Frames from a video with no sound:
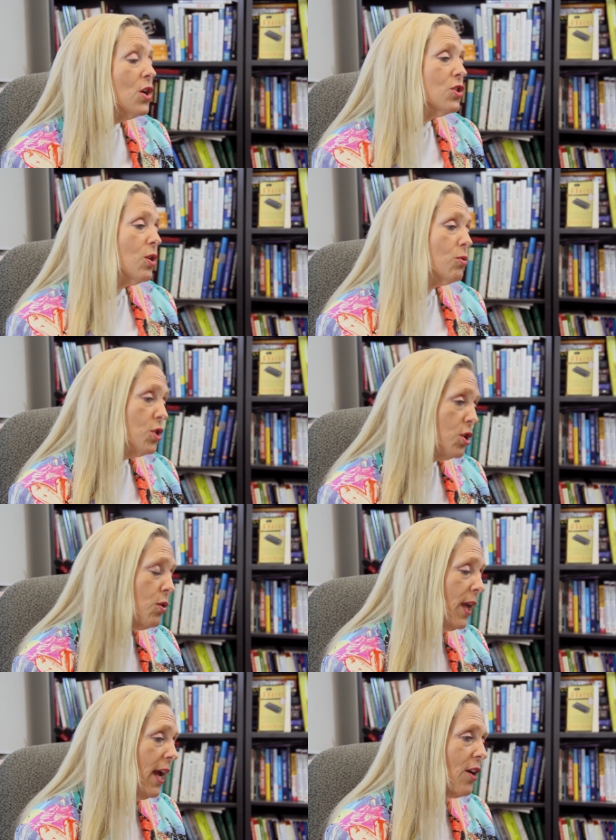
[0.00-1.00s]
So
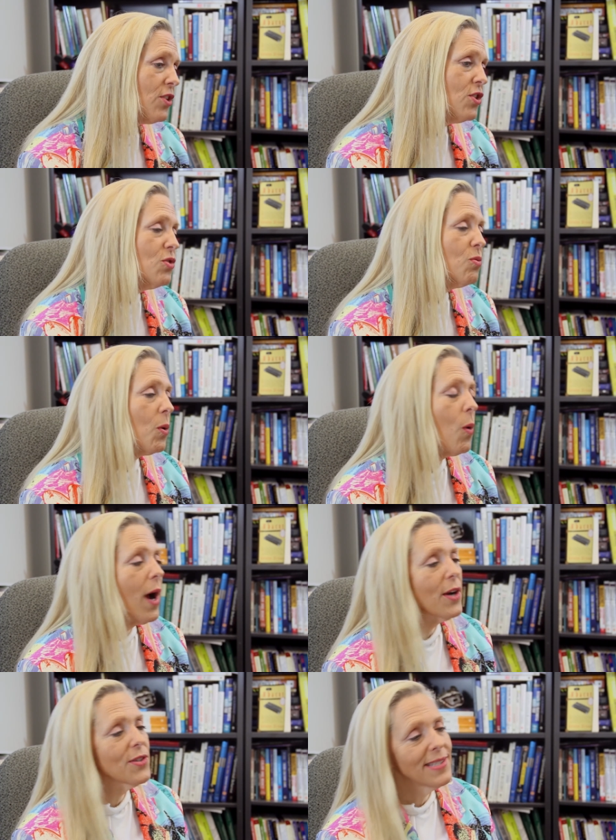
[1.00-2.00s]
2 characters
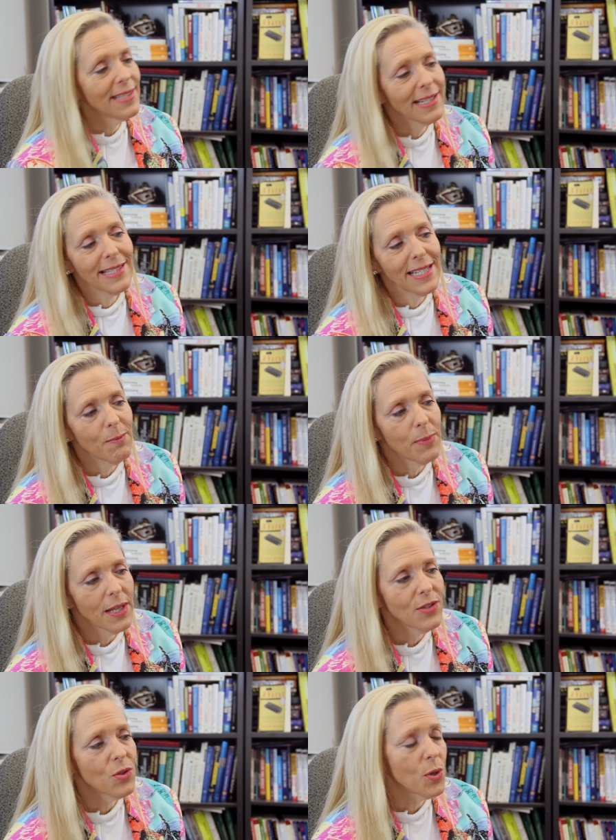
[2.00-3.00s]
require 16
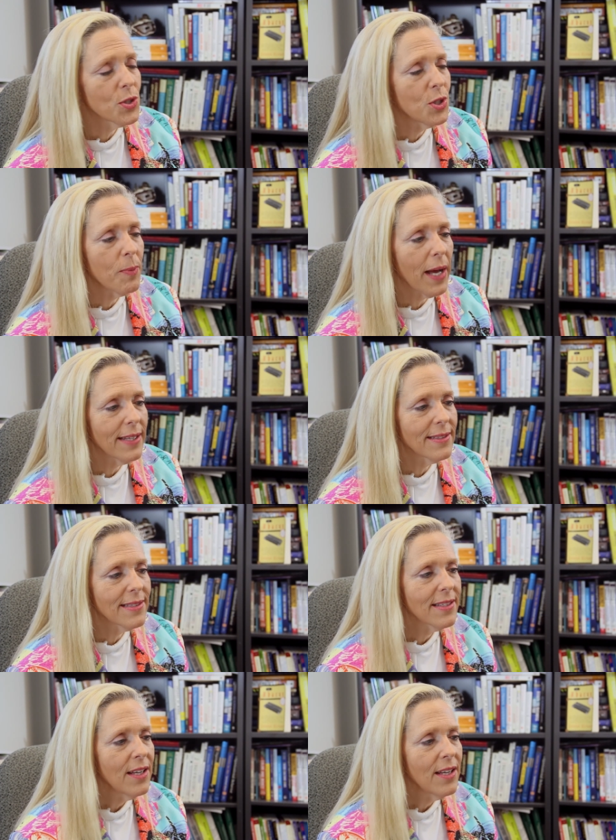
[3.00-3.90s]
bits or 2 bytes.